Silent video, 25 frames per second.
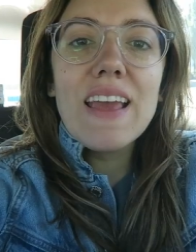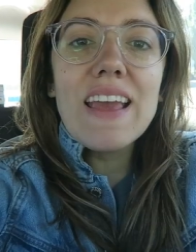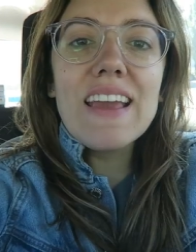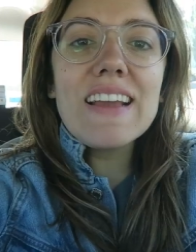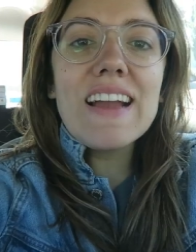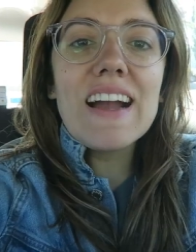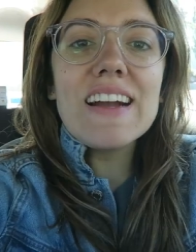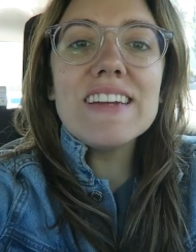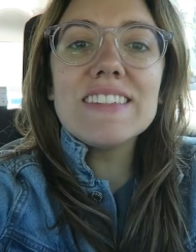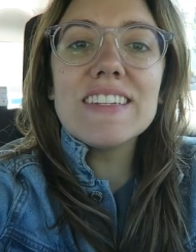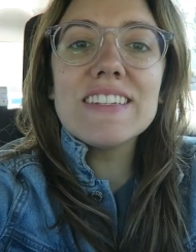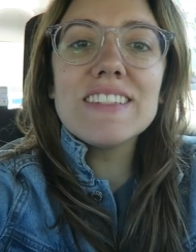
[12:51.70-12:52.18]

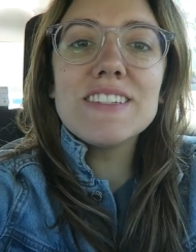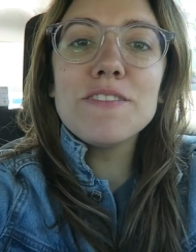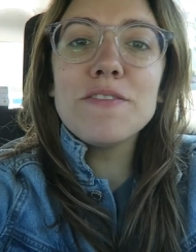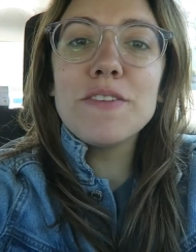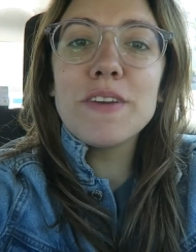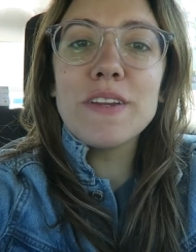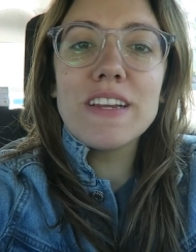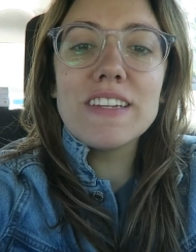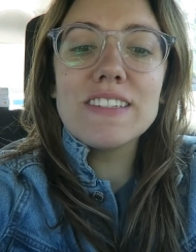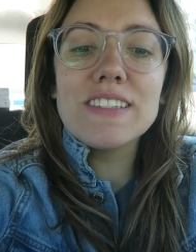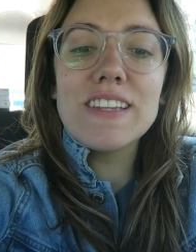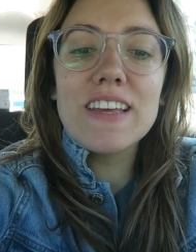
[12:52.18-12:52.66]
Hey guys, it's a
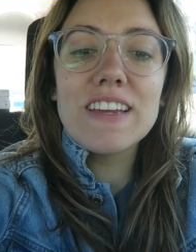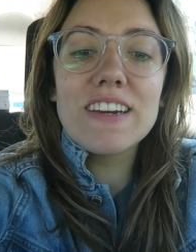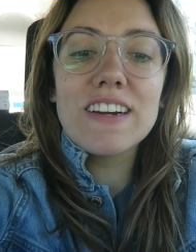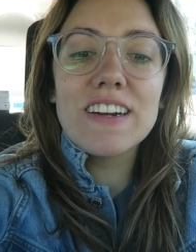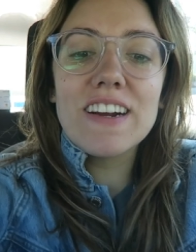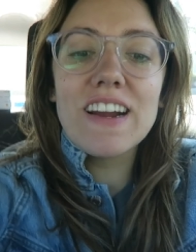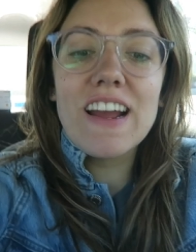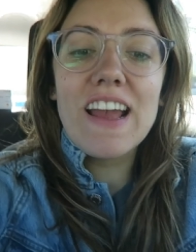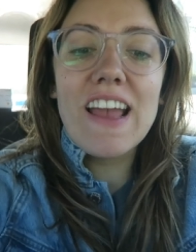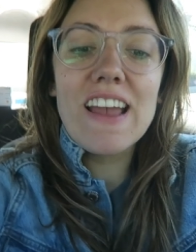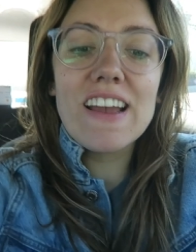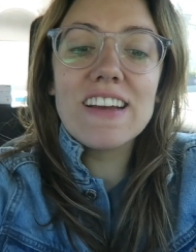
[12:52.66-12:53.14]
few days
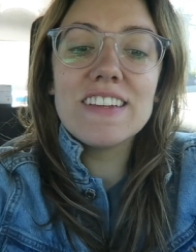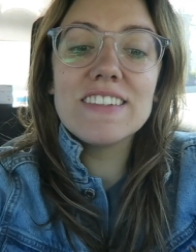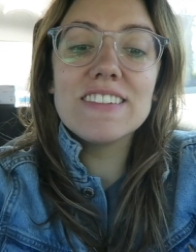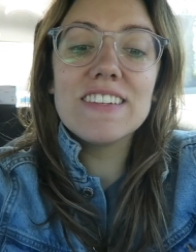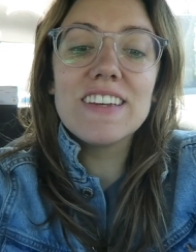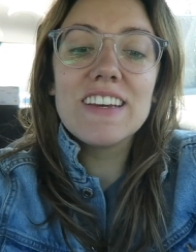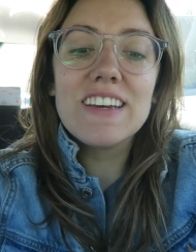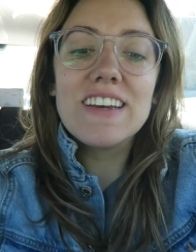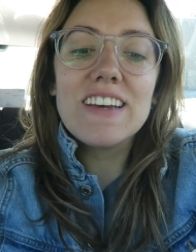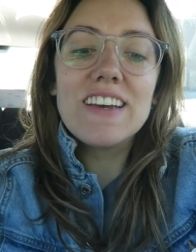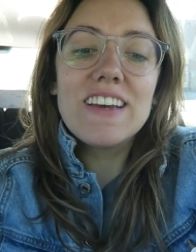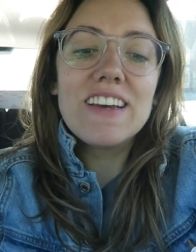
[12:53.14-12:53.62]
later,
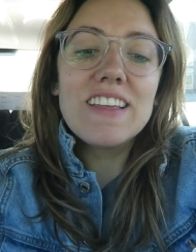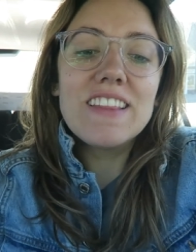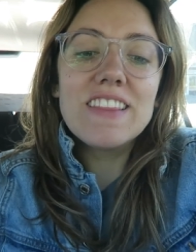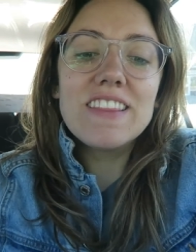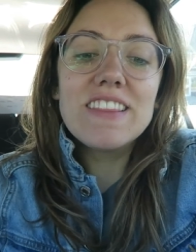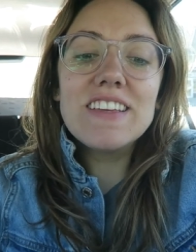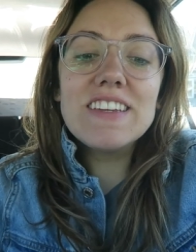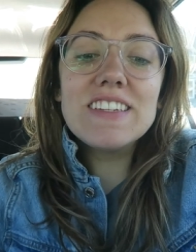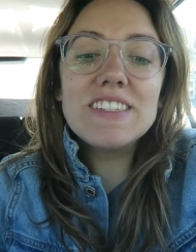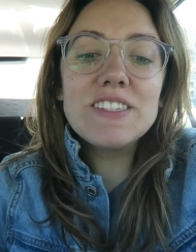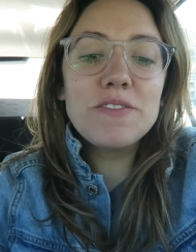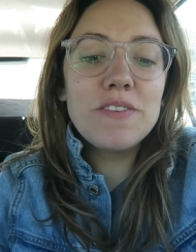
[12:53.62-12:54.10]
and
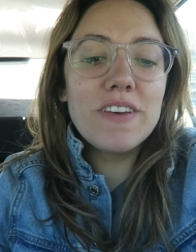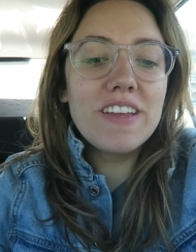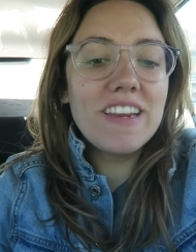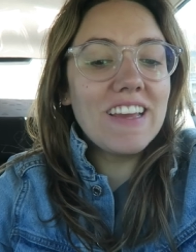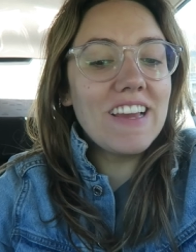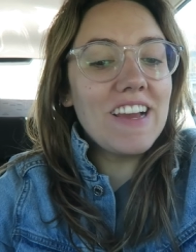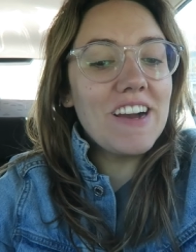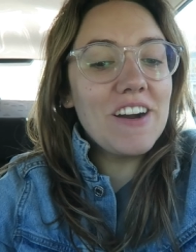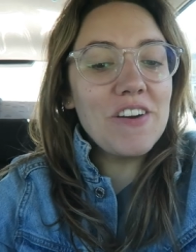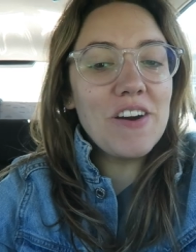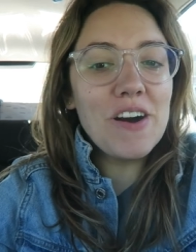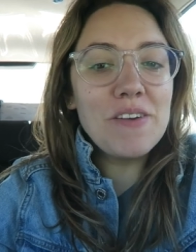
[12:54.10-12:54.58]
this
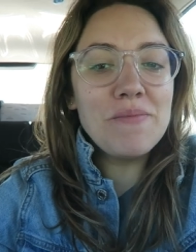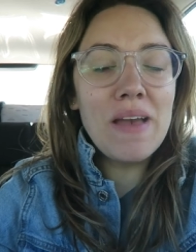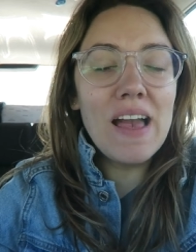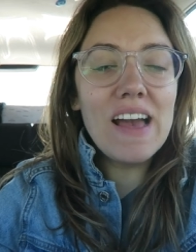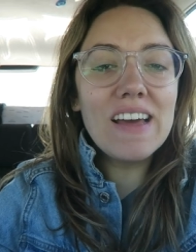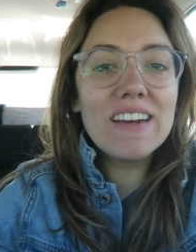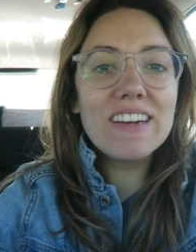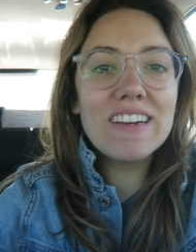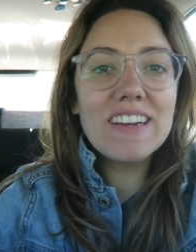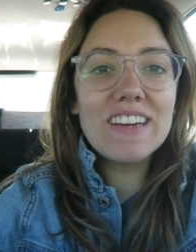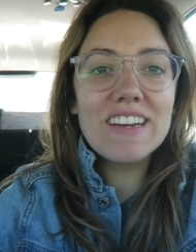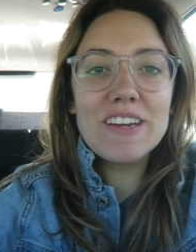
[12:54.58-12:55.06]
video, I'm
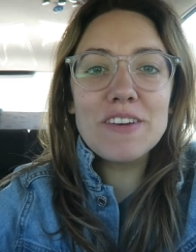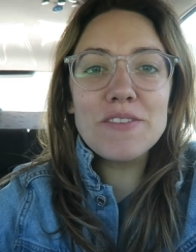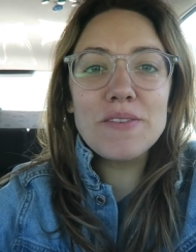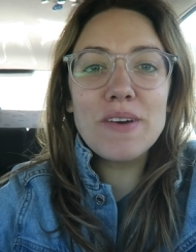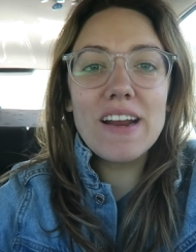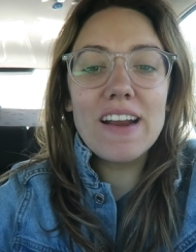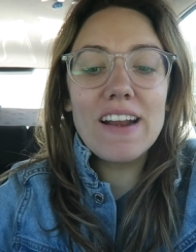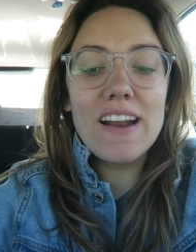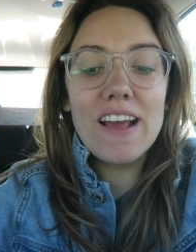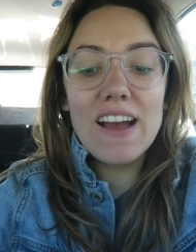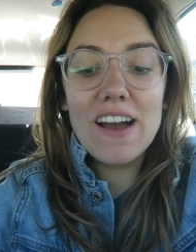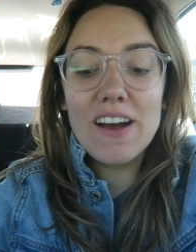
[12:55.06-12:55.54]
editing it
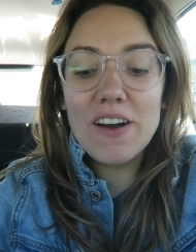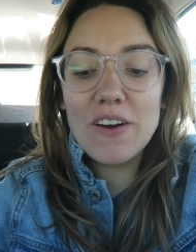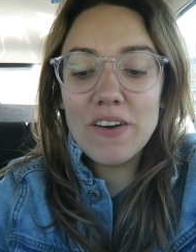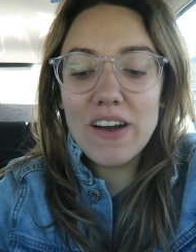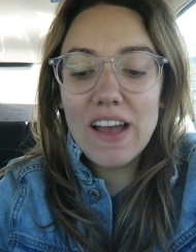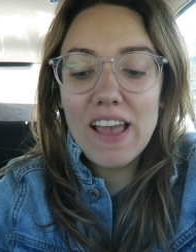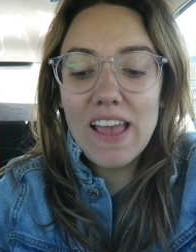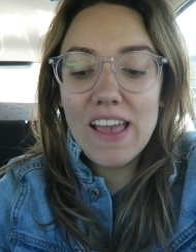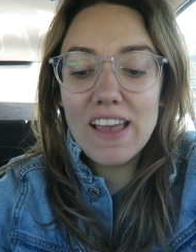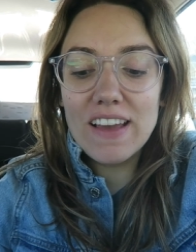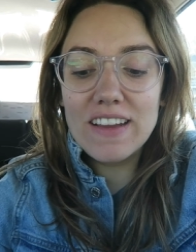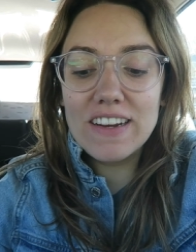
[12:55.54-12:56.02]
right
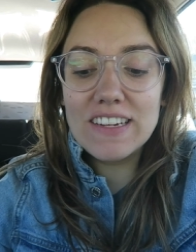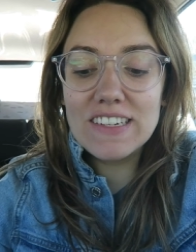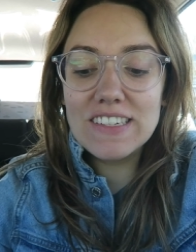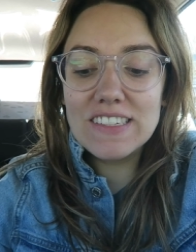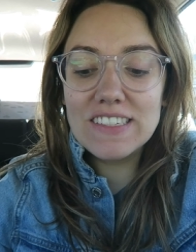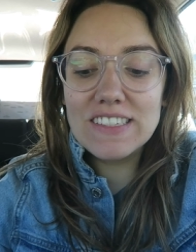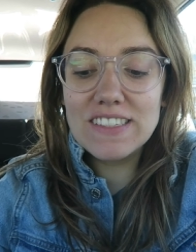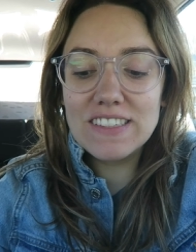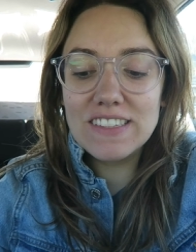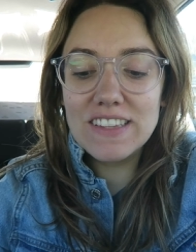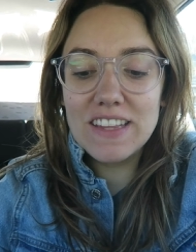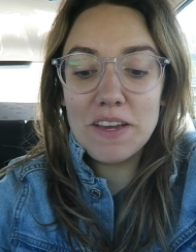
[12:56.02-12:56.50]
now, and it
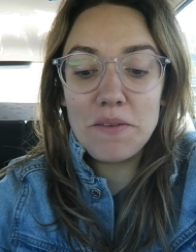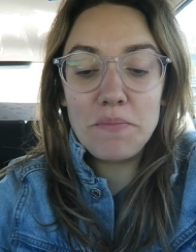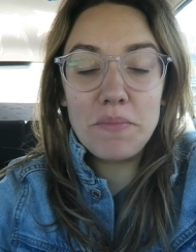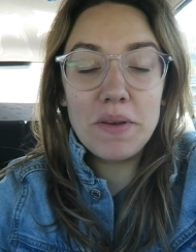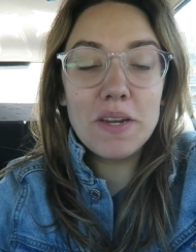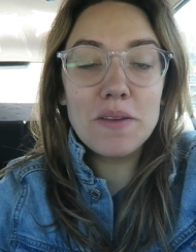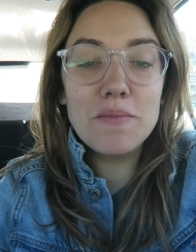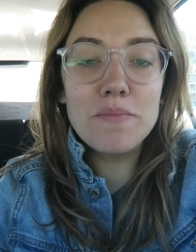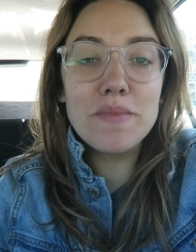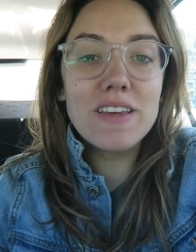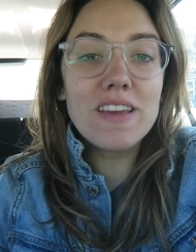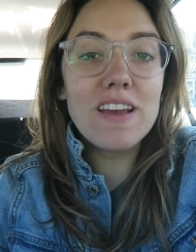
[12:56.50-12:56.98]
is the
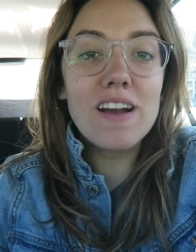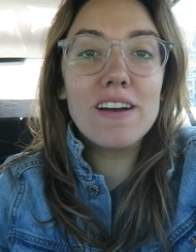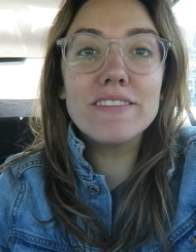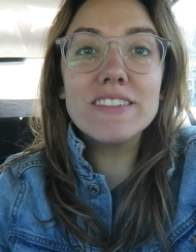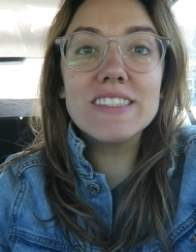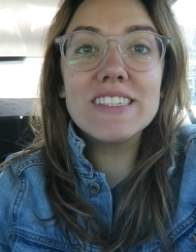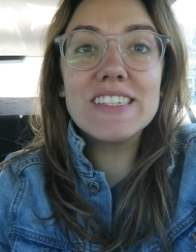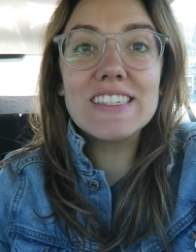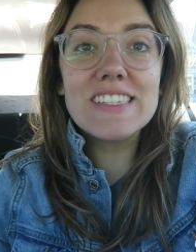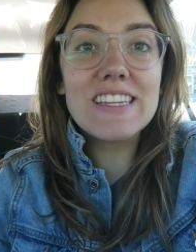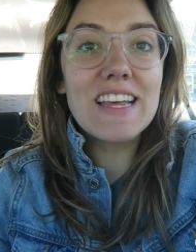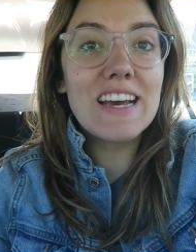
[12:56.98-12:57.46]
epitome of
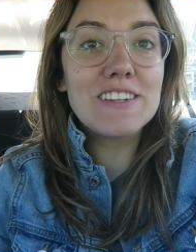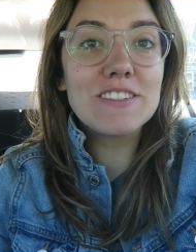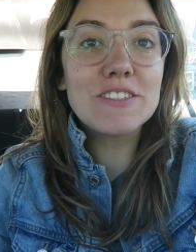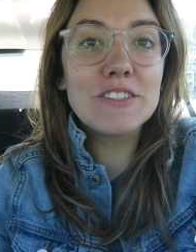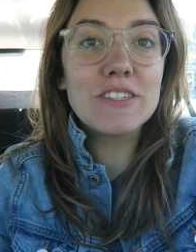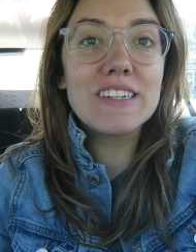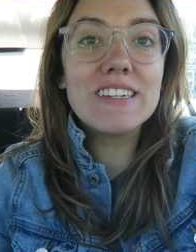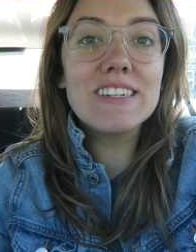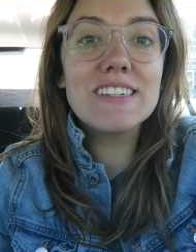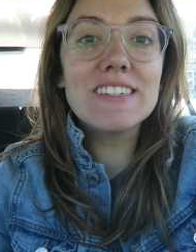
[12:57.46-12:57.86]
a disaster.